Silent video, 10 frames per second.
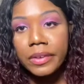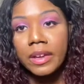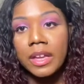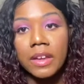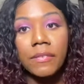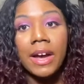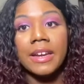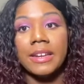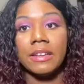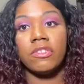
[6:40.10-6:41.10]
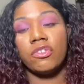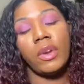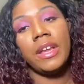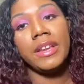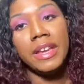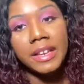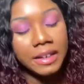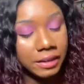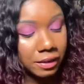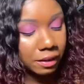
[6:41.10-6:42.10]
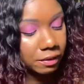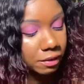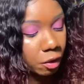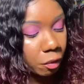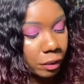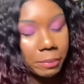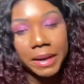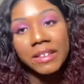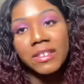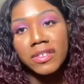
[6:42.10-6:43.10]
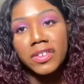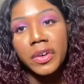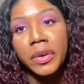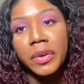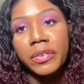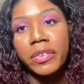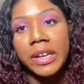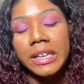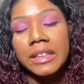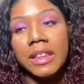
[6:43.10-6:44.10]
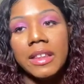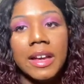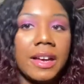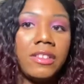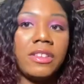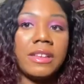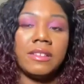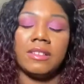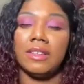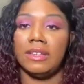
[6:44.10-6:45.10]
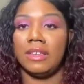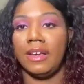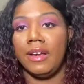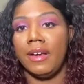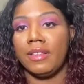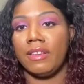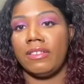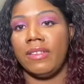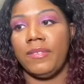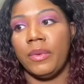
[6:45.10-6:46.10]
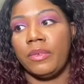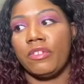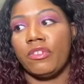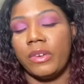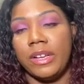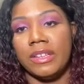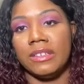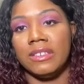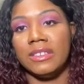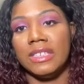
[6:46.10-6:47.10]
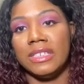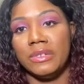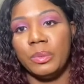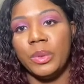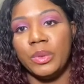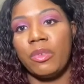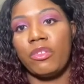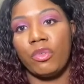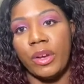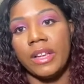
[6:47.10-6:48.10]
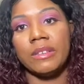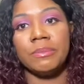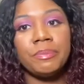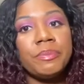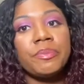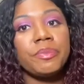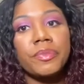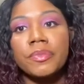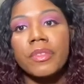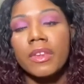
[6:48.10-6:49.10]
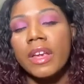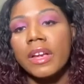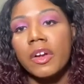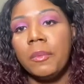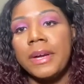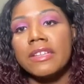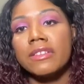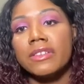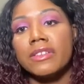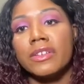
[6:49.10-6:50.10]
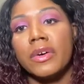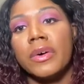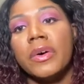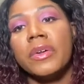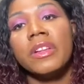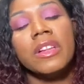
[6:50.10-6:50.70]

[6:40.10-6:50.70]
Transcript: If I did straighten it, and it does go right back to its curl, so I tested it to see if it'll straighten, and it will straighten and go back to its curl.